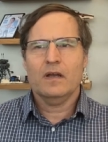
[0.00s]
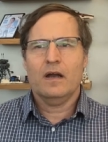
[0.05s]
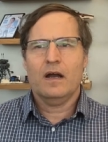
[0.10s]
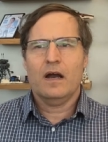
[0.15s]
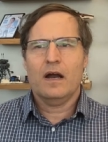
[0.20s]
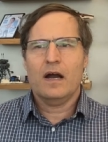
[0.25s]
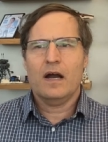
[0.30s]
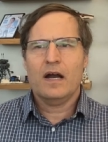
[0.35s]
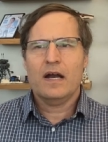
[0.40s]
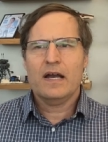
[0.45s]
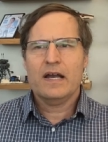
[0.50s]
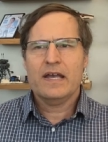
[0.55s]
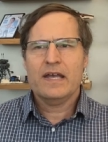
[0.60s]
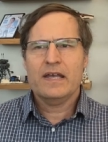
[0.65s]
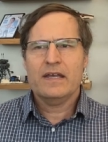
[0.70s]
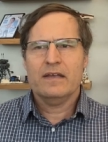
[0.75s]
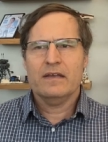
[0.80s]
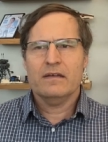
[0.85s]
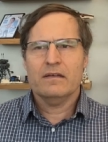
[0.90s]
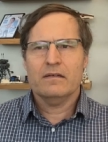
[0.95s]

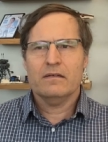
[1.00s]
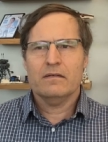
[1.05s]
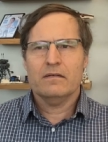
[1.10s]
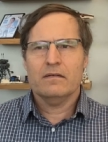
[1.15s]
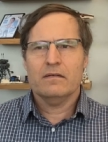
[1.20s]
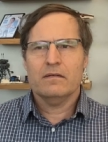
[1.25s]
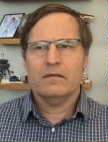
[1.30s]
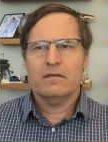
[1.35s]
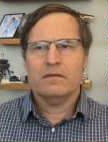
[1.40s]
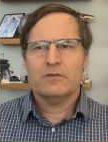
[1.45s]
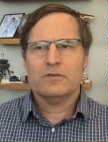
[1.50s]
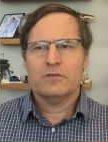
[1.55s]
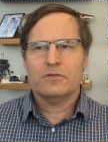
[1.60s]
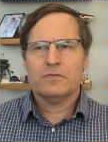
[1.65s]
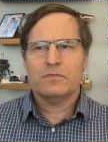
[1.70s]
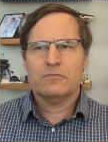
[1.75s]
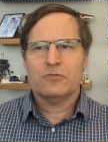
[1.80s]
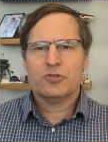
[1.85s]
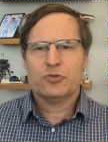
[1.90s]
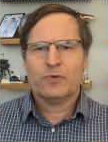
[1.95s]
I
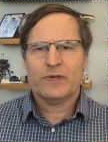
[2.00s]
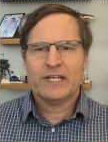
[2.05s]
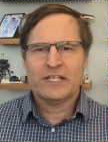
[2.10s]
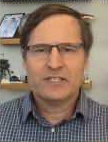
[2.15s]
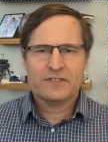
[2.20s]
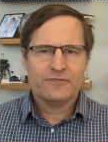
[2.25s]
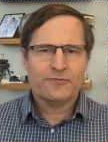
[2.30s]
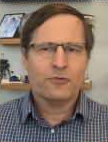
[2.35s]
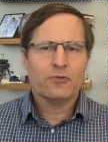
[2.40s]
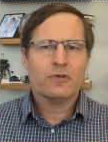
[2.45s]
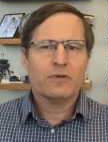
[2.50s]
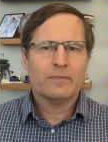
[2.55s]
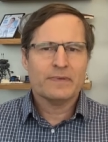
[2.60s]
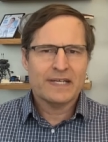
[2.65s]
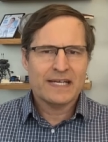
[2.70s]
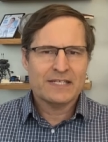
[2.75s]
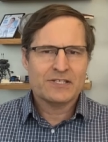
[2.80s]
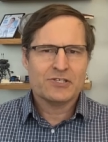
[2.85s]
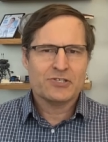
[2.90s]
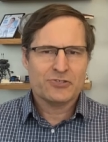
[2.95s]
transformed
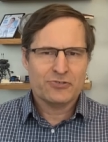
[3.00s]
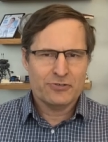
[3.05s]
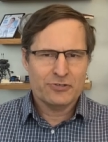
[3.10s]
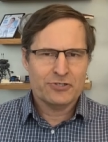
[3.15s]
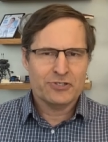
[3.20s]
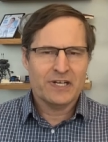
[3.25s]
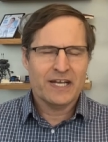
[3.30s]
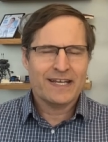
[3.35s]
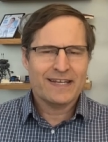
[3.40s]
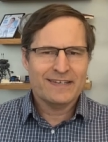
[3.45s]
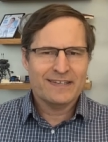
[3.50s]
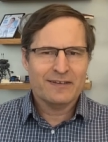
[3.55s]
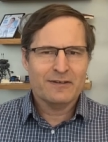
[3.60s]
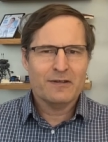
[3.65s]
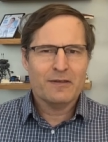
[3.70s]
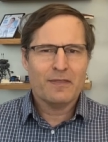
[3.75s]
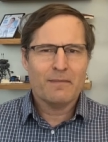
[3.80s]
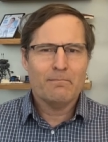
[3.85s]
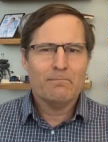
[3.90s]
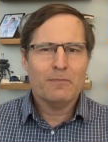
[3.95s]
as a surgeon. I can tell you
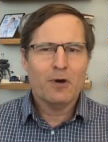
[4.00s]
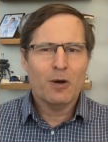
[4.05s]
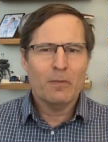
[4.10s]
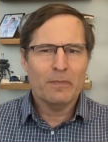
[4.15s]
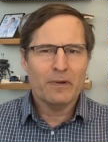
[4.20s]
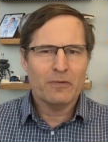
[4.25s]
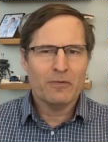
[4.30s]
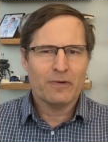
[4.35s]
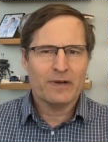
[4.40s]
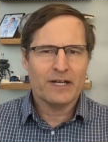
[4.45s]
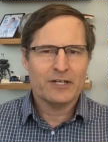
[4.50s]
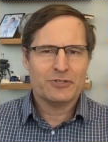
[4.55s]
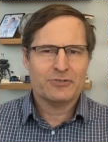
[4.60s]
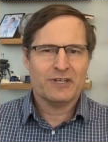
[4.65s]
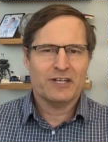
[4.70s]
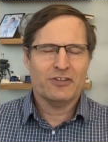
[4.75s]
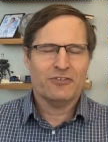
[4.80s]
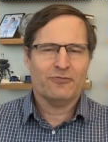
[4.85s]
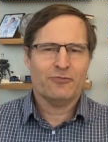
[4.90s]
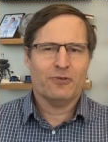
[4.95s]
the moment where I
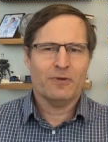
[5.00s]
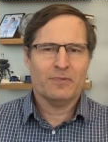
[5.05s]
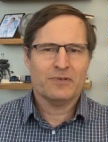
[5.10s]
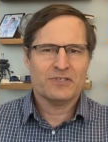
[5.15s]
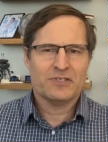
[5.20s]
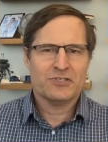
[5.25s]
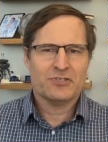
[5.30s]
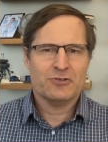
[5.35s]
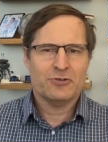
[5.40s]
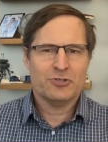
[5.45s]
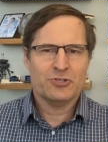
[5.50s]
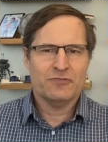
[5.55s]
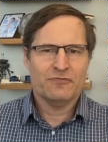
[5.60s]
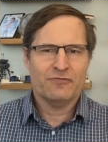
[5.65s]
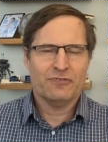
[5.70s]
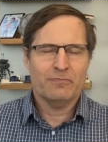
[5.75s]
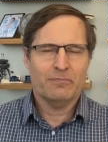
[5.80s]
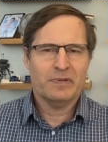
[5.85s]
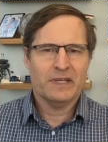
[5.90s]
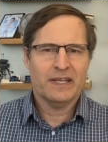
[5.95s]
transformed as a surgeon
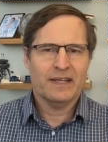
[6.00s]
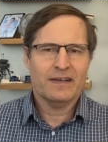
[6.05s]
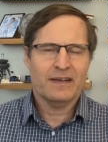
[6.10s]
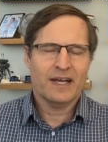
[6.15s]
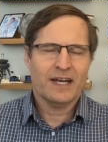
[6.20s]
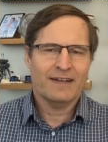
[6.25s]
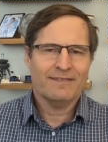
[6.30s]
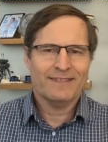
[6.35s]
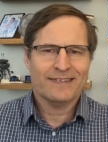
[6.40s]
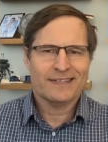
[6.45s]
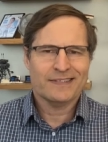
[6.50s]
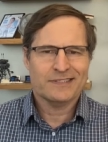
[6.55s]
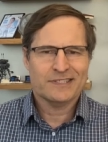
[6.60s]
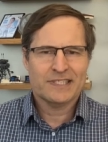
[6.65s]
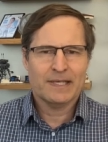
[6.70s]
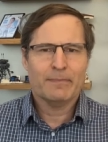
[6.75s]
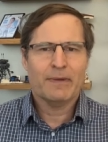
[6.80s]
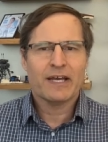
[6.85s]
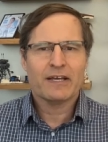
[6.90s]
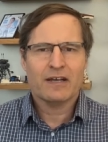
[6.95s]
from being kind of like a
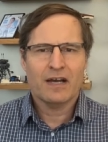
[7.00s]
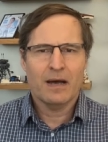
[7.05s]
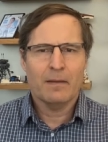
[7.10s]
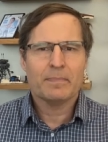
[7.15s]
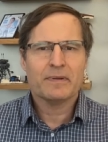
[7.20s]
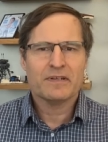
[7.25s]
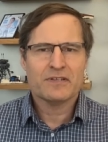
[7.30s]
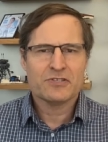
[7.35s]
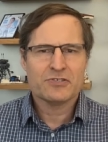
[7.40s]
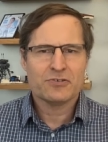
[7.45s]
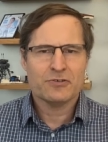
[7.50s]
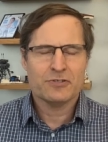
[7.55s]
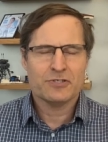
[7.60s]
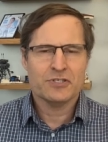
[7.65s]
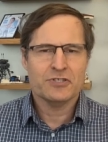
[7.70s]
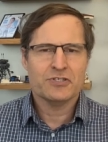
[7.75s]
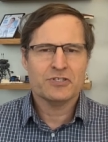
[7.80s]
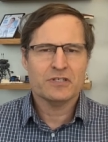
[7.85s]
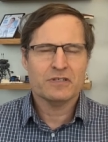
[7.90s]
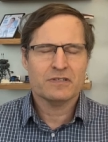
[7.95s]
semi-competent surgeon
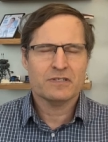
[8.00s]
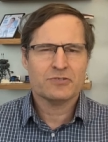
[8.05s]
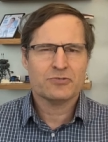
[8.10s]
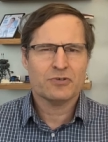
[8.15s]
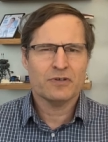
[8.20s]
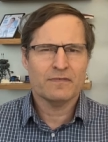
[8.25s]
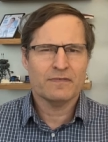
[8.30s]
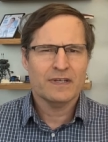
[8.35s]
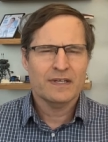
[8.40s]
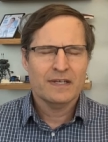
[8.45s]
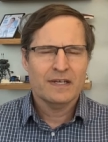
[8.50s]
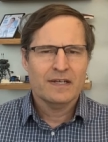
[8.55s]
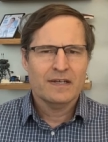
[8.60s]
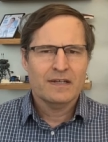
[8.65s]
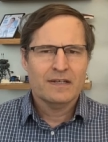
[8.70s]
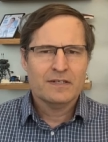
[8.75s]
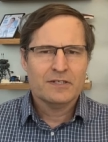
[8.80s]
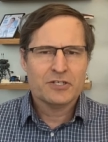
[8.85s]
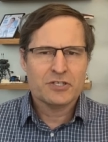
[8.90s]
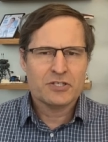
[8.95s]
to sort of
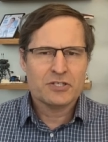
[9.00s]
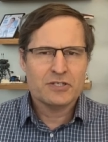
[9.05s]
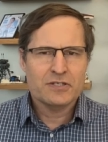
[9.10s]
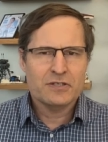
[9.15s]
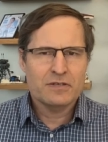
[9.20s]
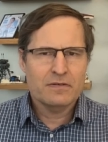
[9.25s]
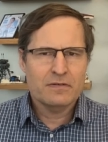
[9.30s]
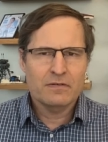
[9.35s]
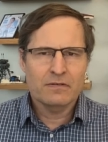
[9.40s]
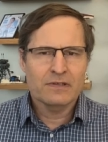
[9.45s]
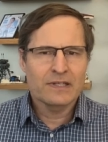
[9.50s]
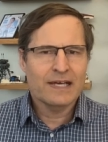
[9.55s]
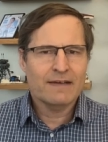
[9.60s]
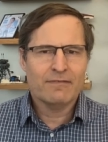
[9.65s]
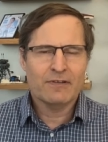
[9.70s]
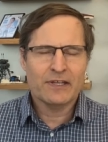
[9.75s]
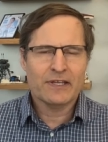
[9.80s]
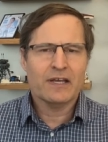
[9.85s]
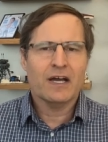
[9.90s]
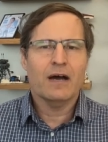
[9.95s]
just
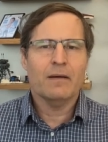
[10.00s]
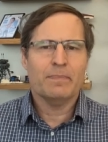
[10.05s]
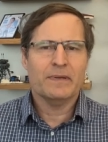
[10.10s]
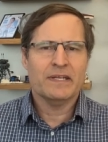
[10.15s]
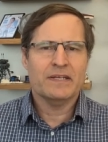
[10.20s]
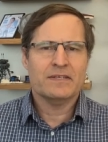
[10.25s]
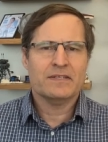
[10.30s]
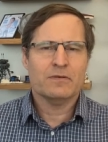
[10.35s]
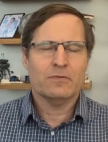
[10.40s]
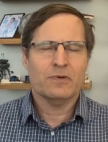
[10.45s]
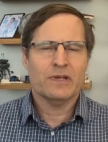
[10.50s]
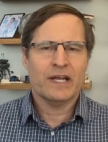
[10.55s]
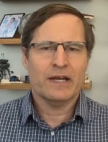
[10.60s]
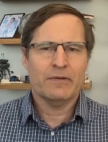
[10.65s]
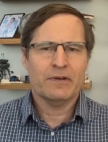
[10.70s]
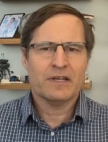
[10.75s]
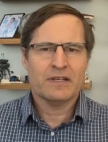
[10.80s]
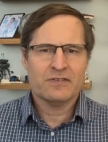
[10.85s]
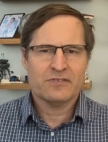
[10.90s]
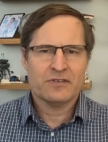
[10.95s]
leveling up into what I would
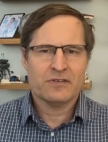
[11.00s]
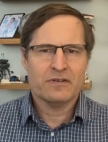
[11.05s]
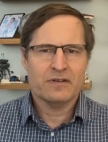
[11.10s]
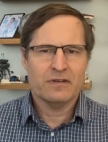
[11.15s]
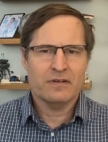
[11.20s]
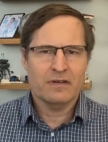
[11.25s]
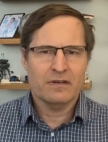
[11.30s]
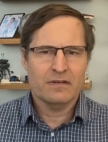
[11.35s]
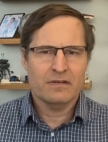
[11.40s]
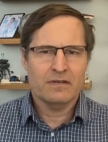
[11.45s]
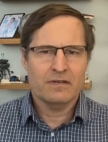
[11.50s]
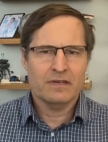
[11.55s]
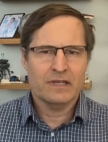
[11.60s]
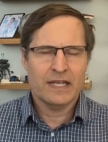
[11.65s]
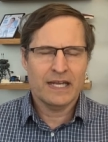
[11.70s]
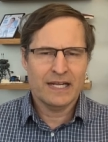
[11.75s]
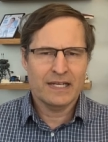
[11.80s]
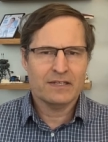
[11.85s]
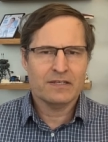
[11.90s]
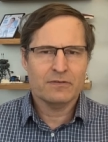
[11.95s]
consider
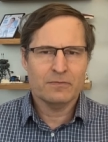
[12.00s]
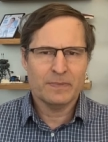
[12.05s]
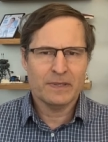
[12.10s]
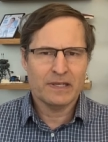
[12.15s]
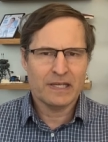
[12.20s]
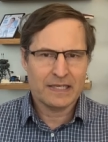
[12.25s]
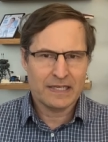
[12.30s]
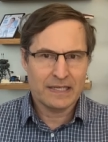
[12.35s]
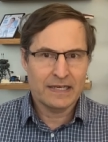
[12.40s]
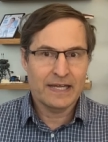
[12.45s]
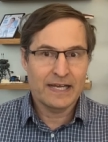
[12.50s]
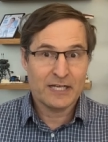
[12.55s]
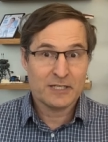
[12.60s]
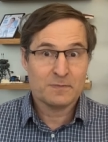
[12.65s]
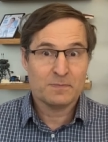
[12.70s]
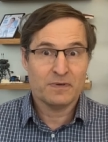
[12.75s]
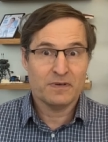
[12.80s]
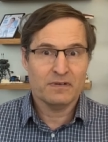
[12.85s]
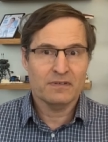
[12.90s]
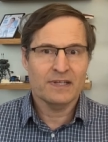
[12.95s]
getting to be an
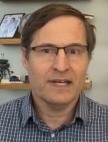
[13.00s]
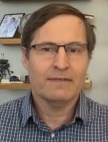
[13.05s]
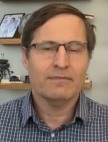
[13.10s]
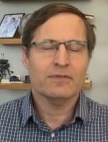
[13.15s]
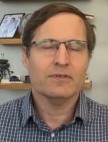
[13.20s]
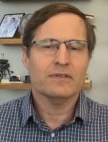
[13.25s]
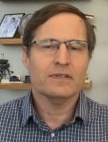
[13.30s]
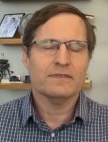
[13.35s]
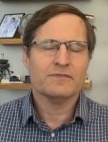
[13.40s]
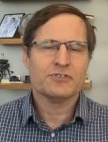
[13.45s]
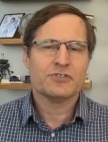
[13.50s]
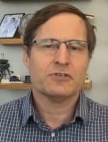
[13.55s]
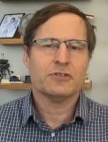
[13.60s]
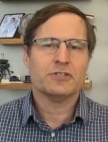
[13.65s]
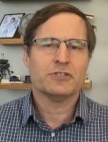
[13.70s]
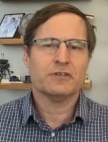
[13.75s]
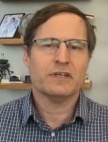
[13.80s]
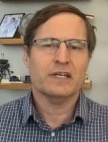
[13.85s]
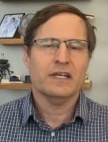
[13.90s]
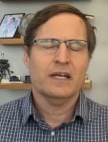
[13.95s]
expert level of
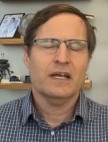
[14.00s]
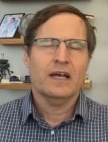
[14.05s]
surgery.